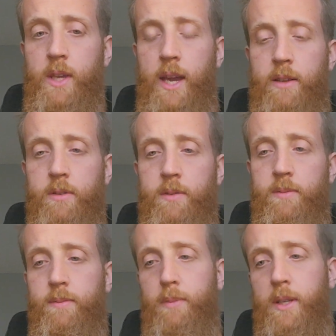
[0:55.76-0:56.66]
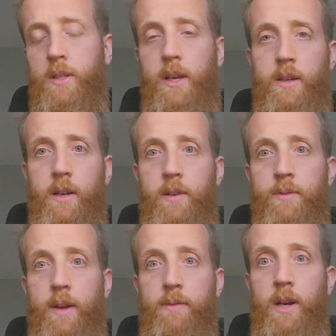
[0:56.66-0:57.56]
yeah, basically
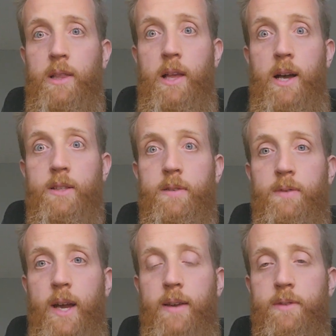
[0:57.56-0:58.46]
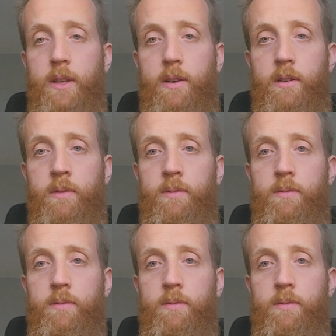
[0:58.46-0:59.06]
I've got lots of knives that are